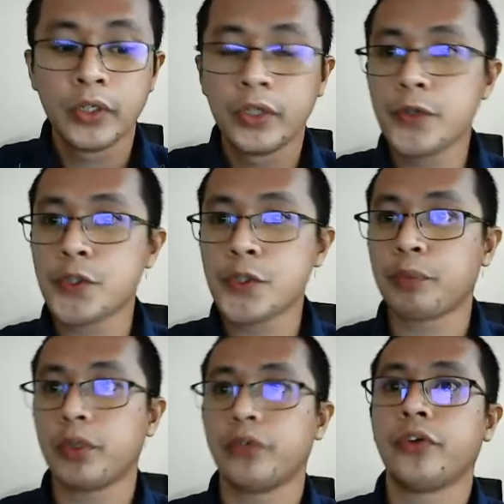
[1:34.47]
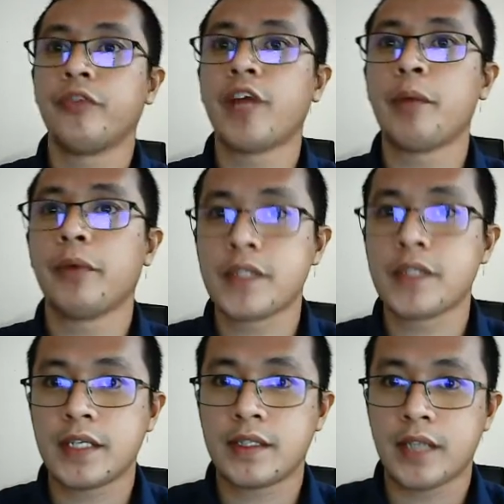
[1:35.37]
used to perform hypothesis
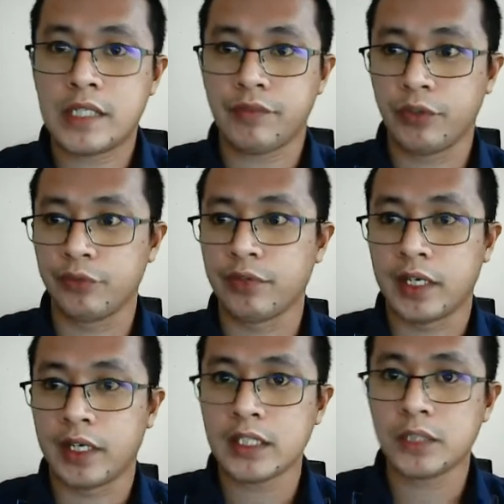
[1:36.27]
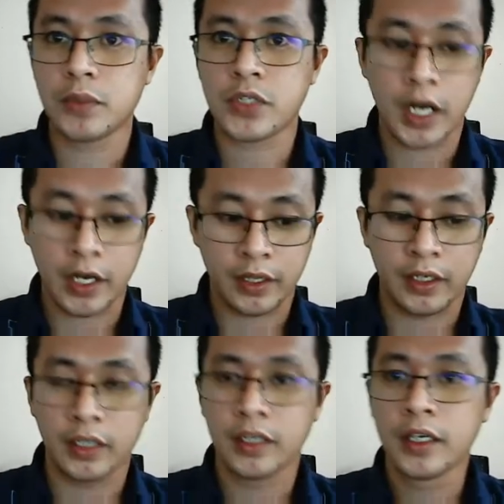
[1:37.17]
tests for variance, which are the